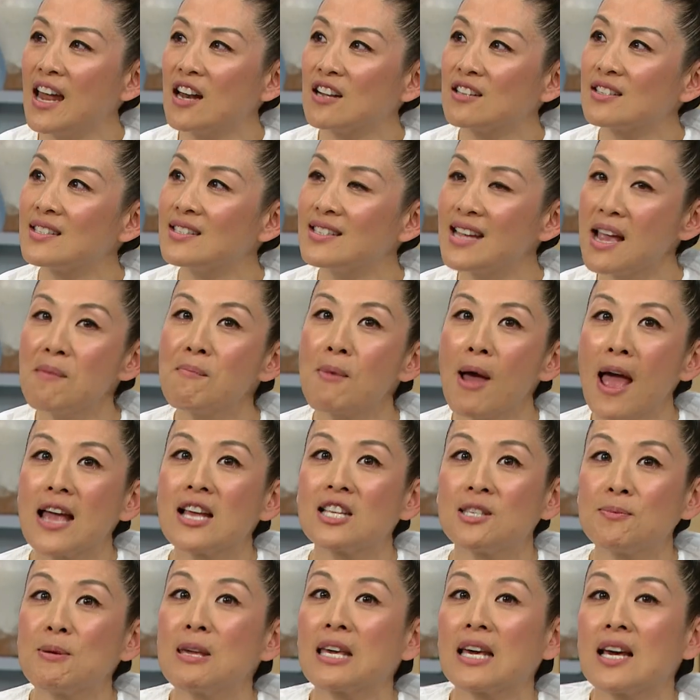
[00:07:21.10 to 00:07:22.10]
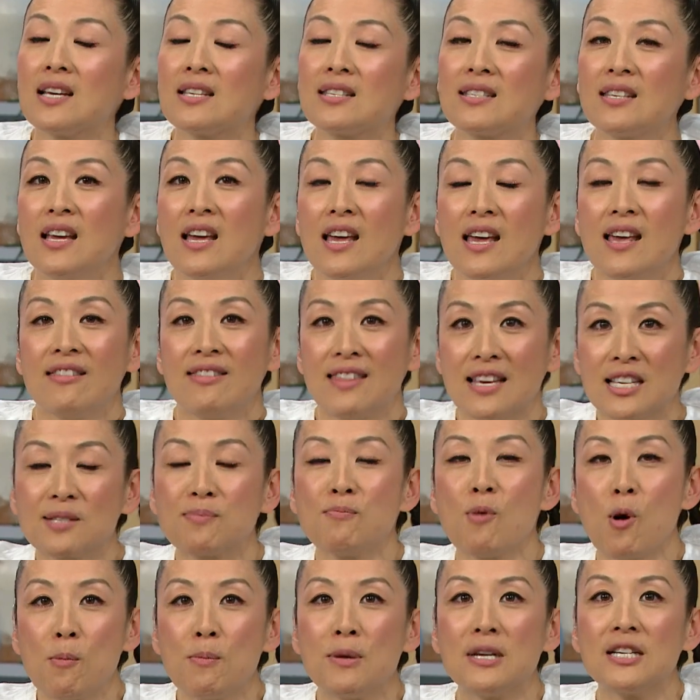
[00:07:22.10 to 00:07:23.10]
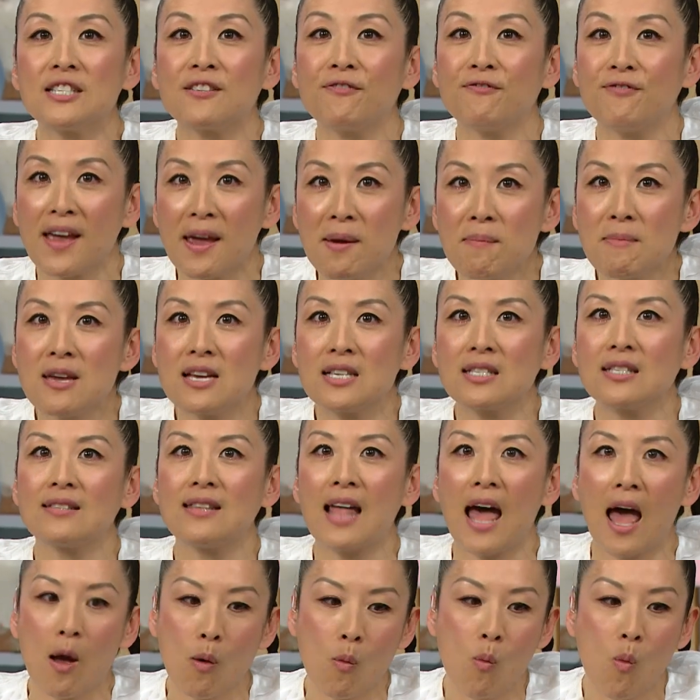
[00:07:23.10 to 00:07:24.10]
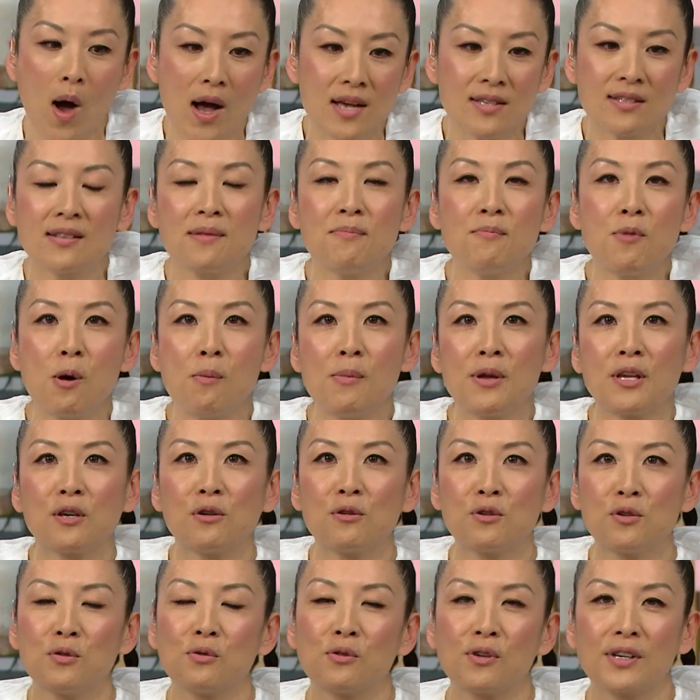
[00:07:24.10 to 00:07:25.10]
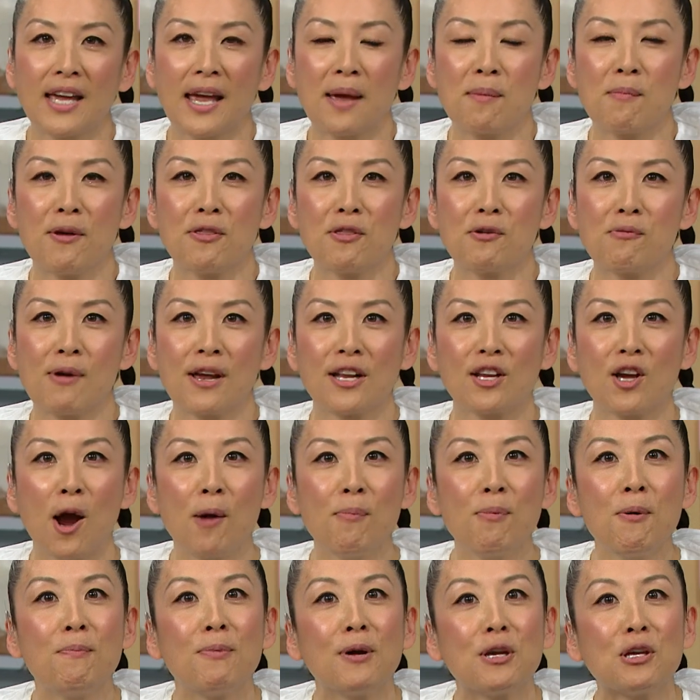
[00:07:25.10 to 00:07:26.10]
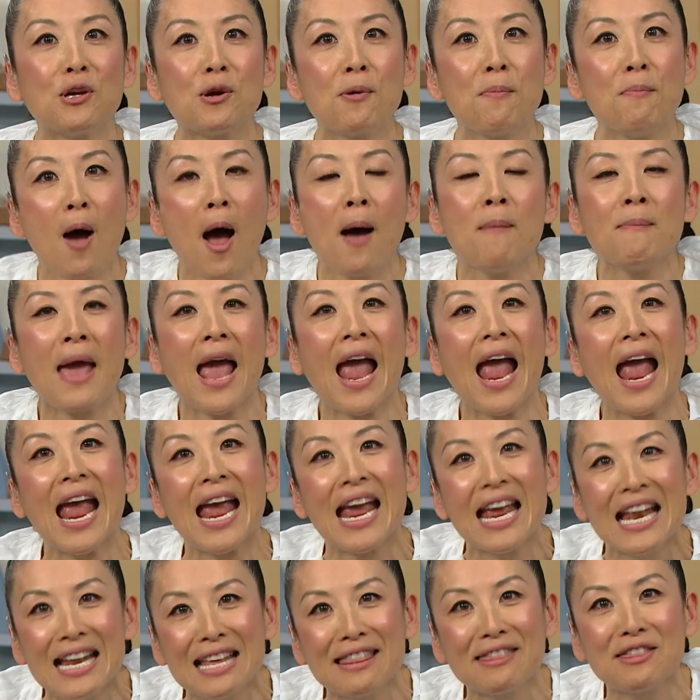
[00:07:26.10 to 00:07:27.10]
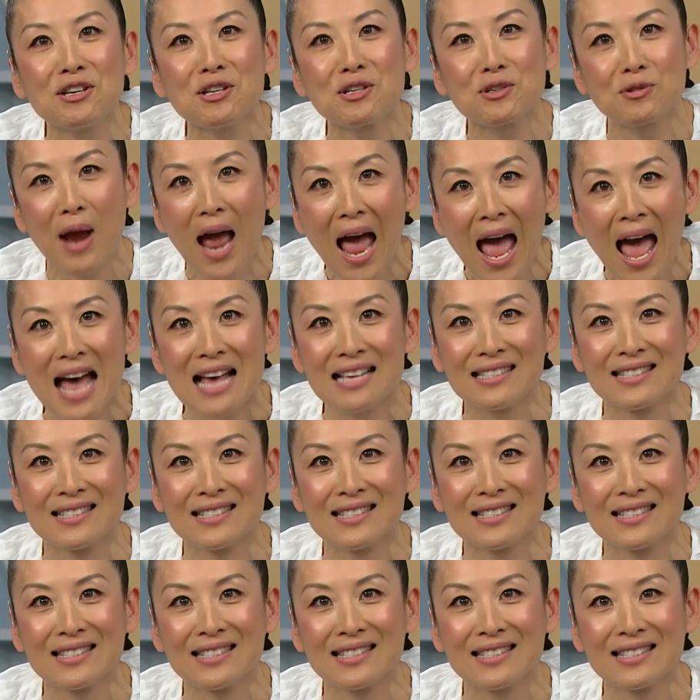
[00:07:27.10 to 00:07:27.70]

that on standby is because this moment is famous. That was the moment couture came on the red carpet, but your mom hated the dress.